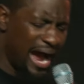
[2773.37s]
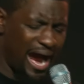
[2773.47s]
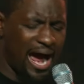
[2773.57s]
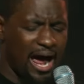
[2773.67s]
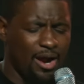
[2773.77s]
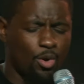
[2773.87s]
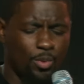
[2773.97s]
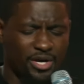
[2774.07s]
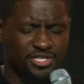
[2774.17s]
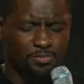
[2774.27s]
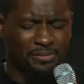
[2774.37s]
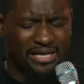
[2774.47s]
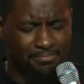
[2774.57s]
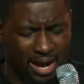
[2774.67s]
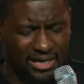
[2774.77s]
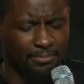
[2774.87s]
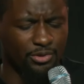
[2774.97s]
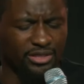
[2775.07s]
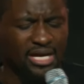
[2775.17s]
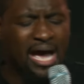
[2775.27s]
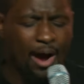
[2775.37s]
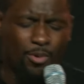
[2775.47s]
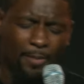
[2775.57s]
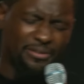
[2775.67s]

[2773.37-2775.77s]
I, I, I don't want to just be in my community, I want to be